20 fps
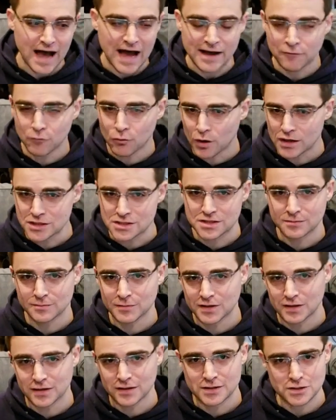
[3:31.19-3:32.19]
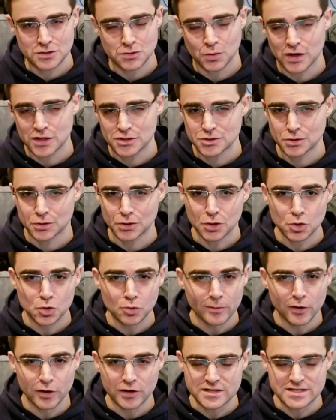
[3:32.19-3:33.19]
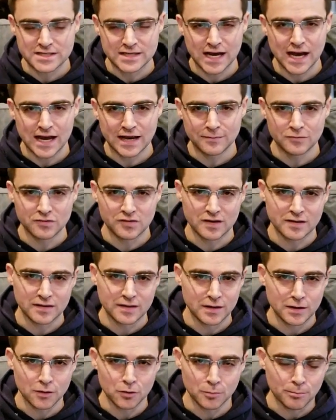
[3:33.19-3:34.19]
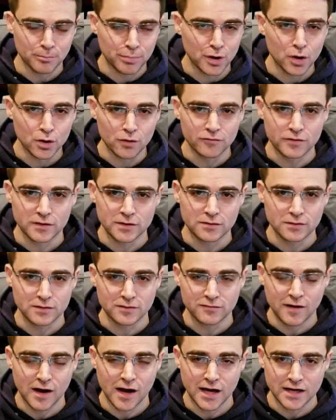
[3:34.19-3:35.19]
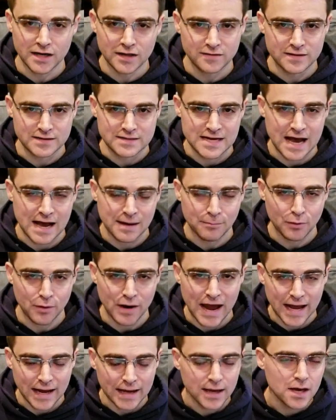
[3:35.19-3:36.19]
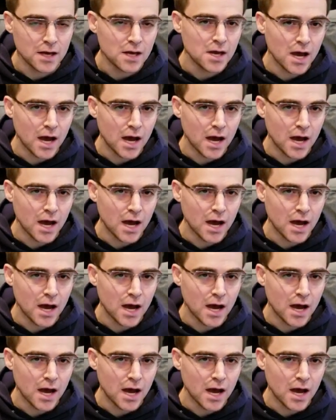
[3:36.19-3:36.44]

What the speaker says: I've washed them in the dishwasher numerous times, and they're perfectly fine on the top rack.